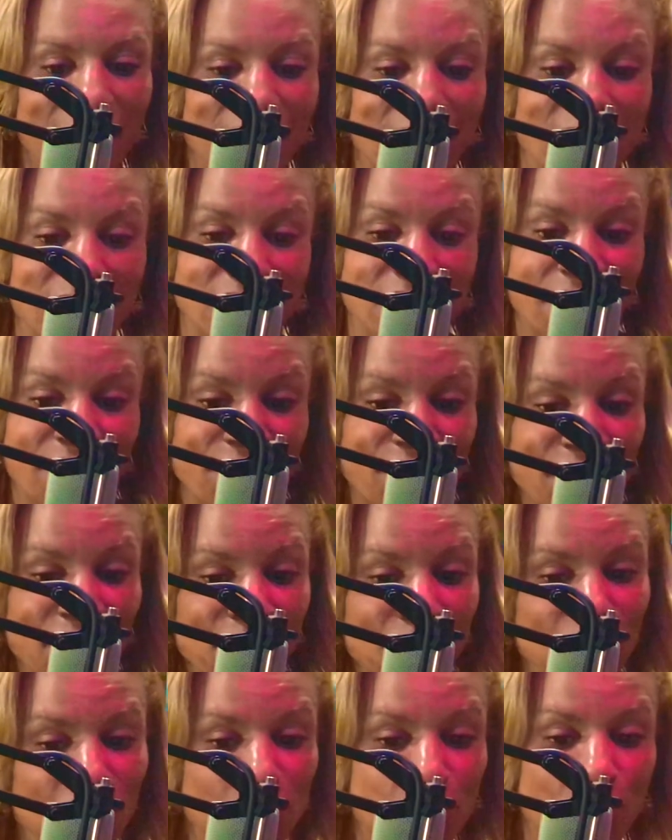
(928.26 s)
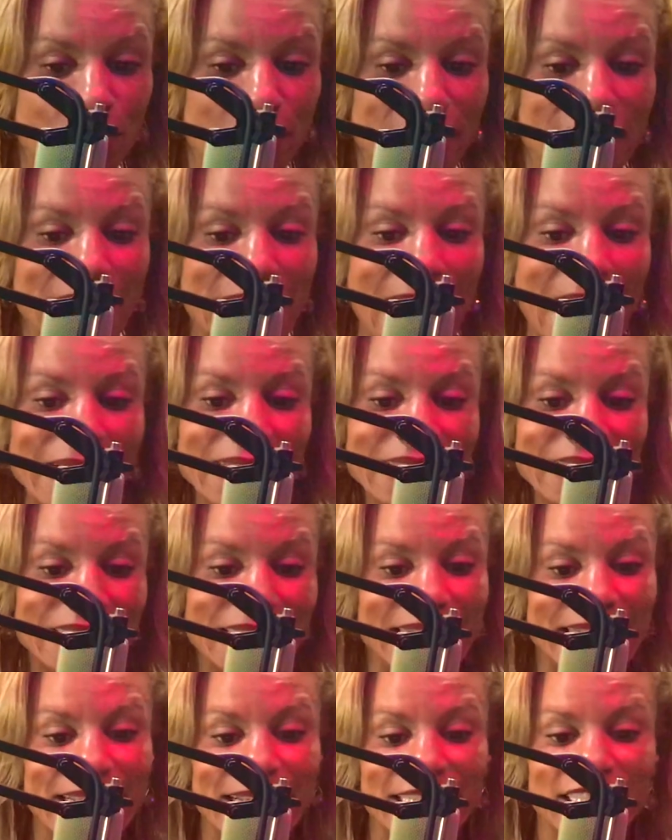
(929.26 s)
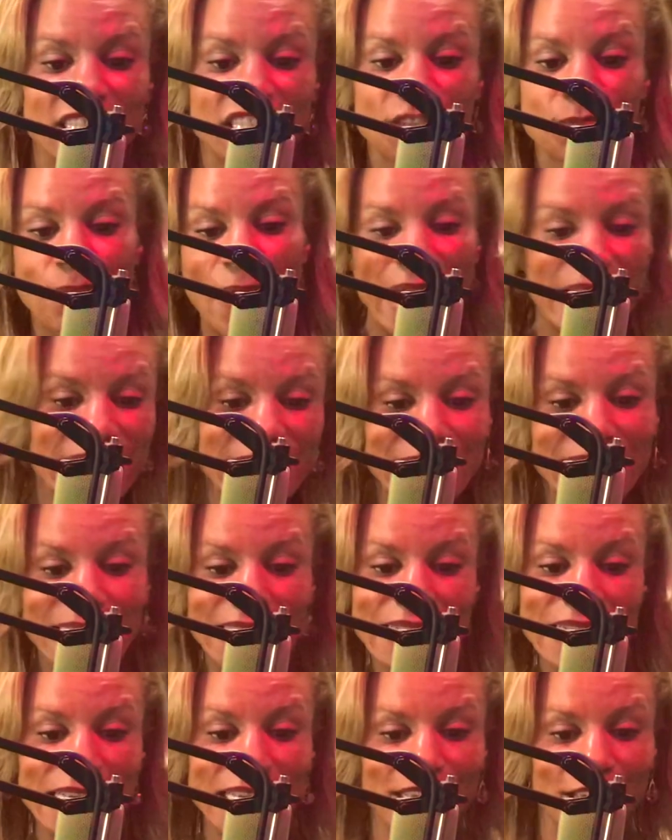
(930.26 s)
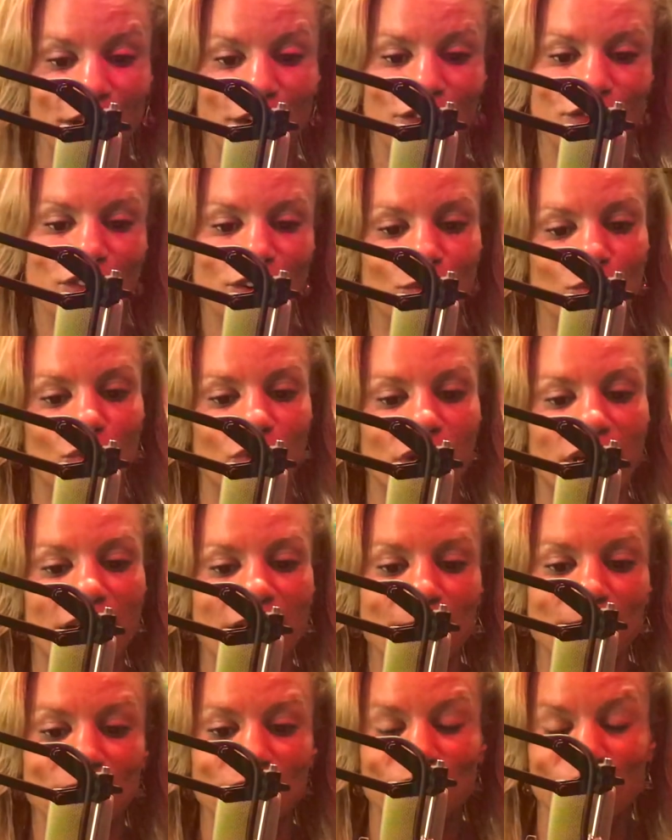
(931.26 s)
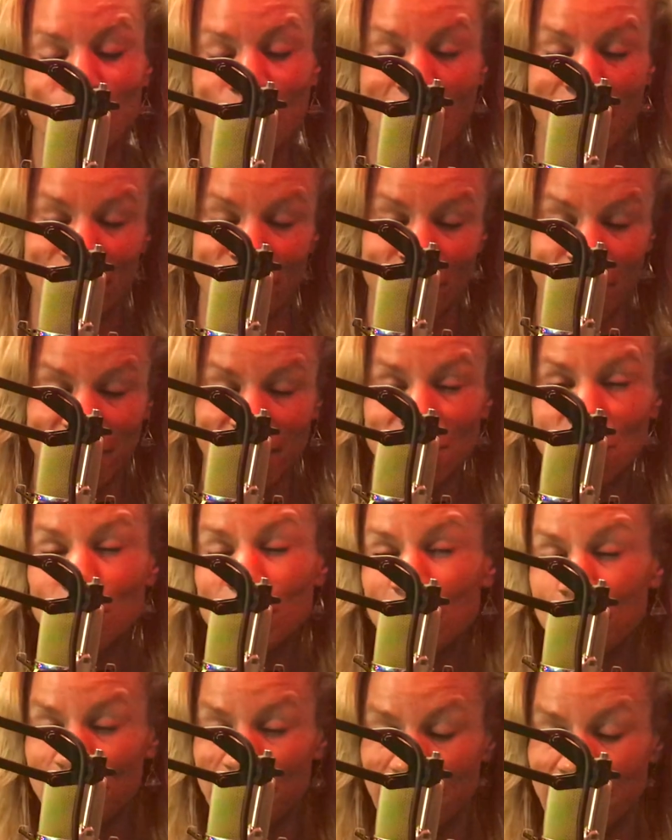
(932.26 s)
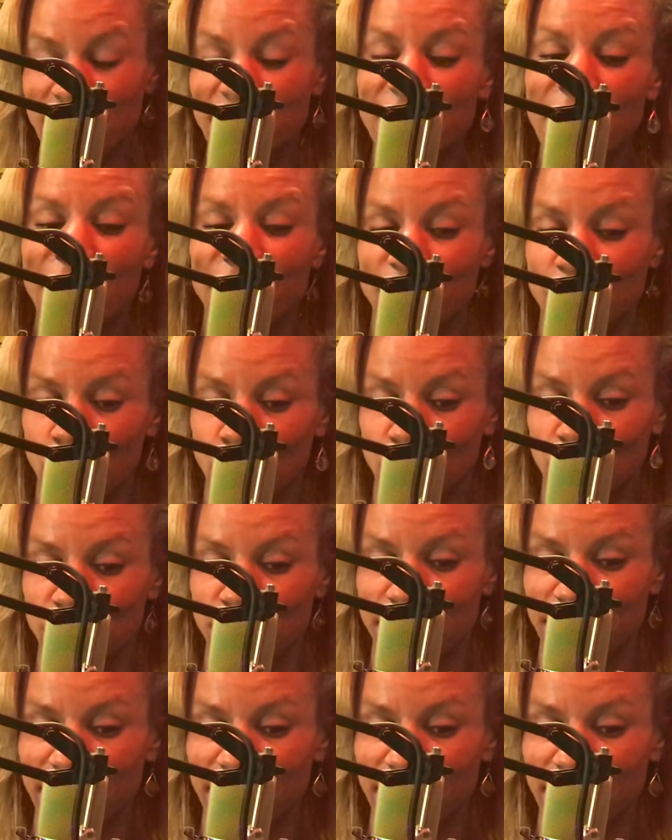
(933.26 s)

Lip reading: because it feels pretty nicey and spicy from what my friends with a penis have told